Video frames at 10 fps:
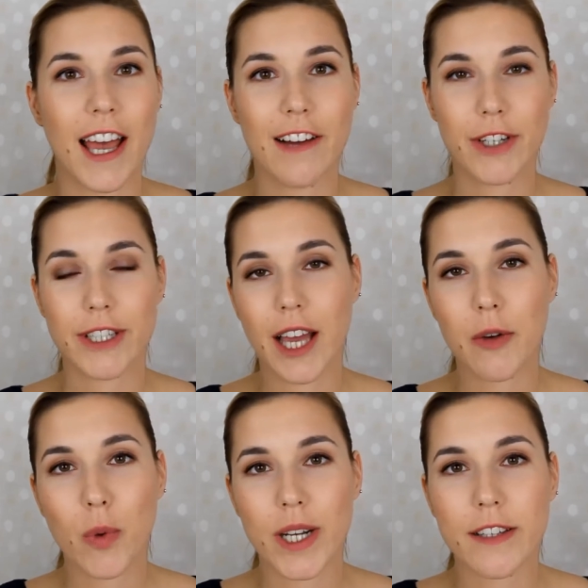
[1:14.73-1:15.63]
Every
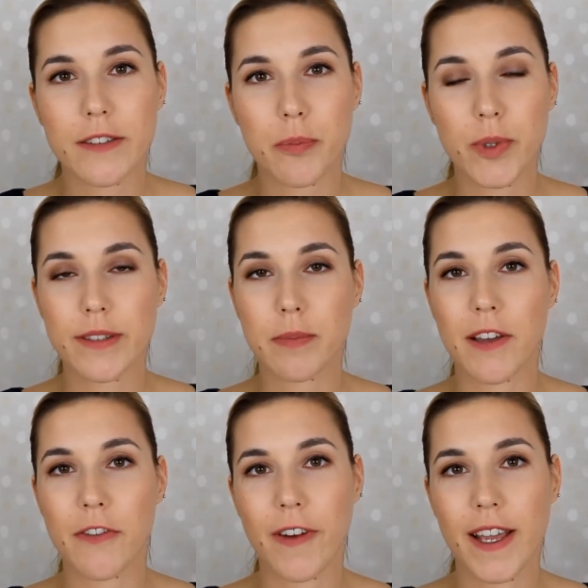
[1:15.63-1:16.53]
time when I spritz my
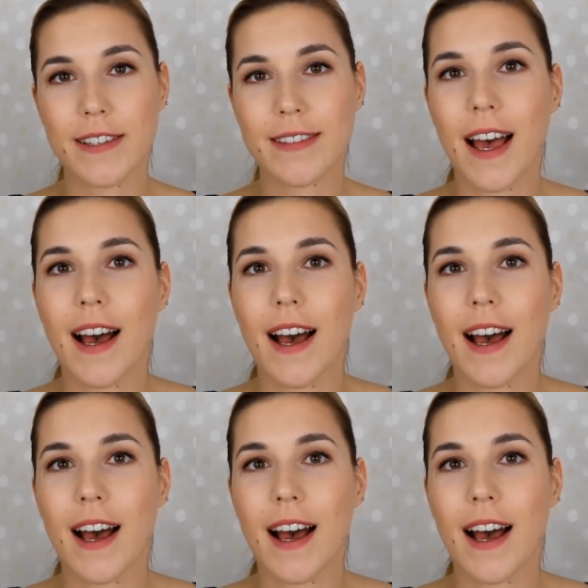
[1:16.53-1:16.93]
face,